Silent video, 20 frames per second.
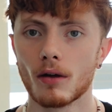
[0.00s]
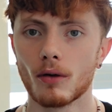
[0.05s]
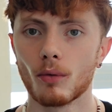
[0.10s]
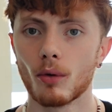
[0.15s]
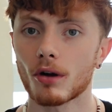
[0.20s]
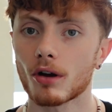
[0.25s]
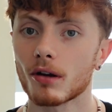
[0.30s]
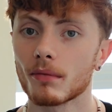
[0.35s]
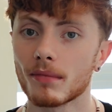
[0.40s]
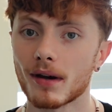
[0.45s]

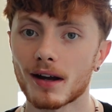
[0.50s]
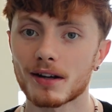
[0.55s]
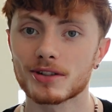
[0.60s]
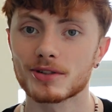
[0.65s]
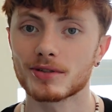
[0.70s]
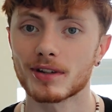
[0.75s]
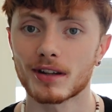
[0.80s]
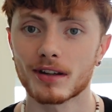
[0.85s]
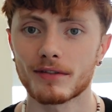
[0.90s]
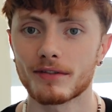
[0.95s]
Welcome back to
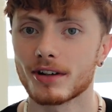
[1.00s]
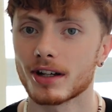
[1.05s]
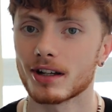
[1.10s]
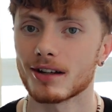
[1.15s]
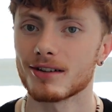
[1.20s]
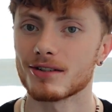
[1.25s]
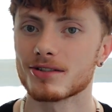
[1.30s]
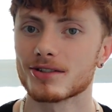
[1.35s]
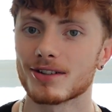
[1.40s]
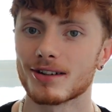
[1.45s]
another
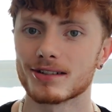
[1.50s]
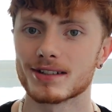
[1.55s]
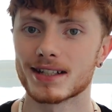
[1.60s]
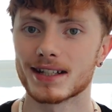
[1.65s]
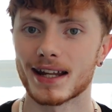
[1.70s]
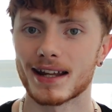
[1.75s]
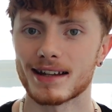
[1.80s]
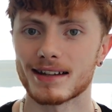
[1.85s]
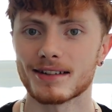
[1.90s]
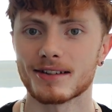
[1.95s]
video. So
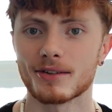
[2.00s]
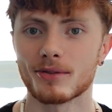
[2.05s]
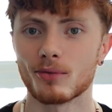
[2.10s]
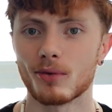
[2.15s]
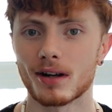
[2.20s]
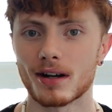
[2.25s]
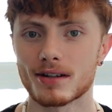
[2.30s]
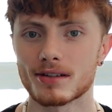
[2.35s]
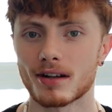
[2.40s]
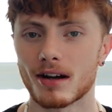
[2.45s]
today I
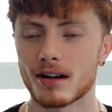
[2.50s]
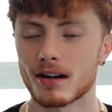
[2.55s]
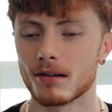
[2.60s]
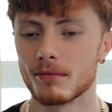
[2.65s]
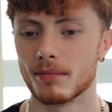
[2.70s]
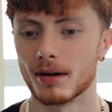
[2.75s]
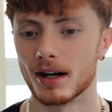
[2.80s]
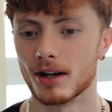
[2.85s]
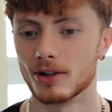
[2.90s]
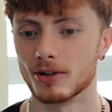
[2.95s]
want to talk
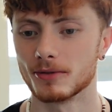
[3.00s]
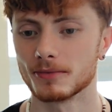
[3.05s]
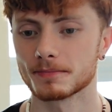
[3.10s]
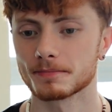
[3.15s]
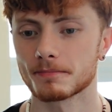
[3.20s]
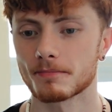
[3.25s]
about